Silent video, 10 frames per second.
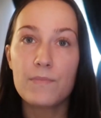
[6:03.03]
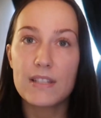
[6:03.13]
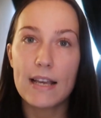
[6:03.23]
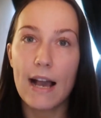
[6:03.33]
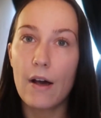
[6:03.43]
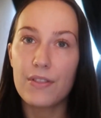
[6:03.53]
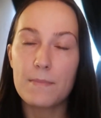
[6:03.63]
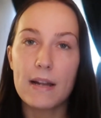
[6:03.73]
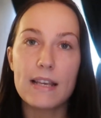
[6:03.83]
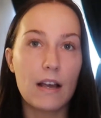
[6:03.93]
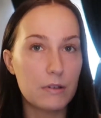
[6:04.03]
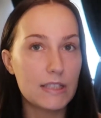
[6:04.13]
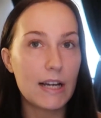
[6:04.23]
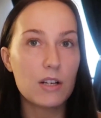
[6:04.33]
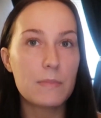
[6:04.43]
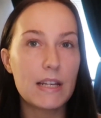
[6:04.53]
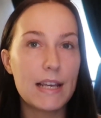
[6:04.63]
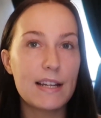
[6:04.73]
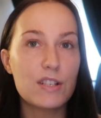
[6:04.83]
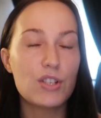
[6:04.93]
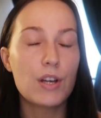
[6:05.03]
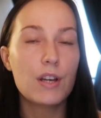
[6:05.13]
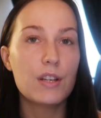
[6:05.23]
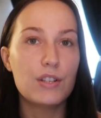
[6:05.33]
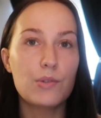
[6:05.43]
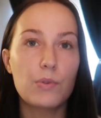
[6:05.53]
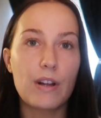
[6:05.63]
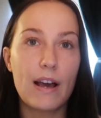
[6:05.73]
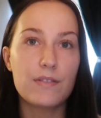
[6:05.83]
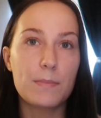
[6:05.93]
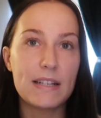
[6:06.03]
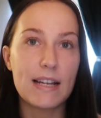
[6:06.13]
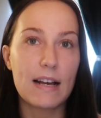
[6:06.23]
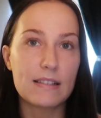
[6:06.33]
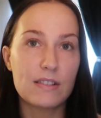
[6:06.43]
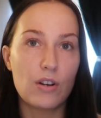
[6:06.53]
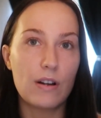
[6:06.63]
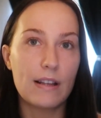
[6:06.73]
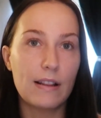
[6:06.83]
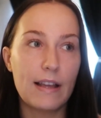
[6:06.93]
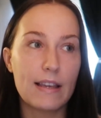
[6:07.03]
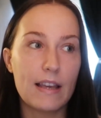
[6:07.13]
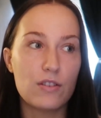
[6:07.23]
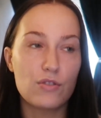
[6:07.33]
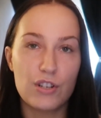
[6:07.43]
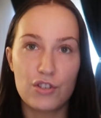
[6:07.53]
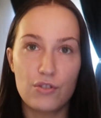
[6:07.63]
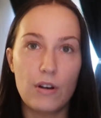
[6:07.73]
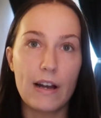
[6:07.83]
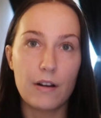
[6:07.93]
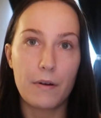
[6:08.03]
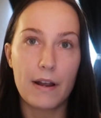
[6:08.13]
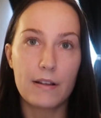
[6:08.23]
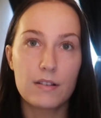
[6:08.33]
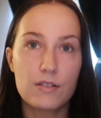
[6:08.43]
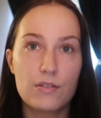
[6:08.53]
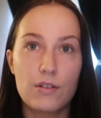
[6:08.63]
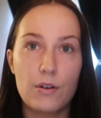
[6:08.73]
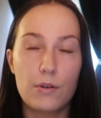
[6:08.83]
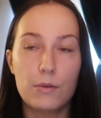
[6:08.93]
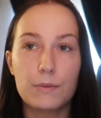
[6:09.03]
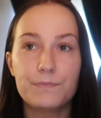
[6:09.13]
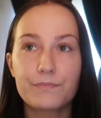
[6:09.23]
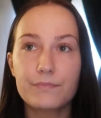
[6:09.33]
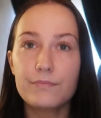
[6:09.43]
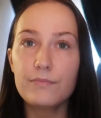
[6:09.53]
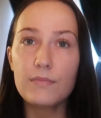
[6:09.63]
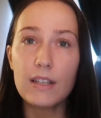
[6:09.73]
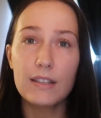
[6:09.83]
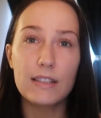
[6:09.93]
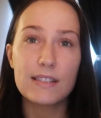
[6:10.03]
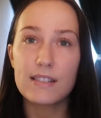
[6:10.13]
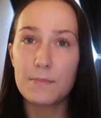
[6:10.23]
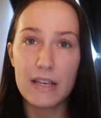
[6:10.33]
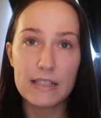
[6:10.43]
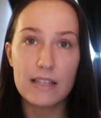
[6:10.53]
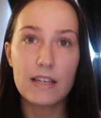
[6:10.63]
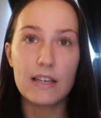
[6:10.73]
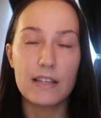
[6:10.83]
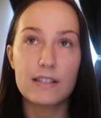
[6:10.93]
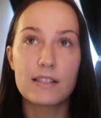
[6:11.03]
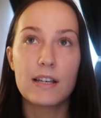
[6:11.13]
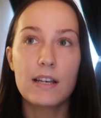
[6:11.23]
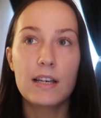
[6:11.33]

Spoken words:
take out the money at retirement age, you will not have to pay taxes on it like a traditional IRA. So this is amazing. It's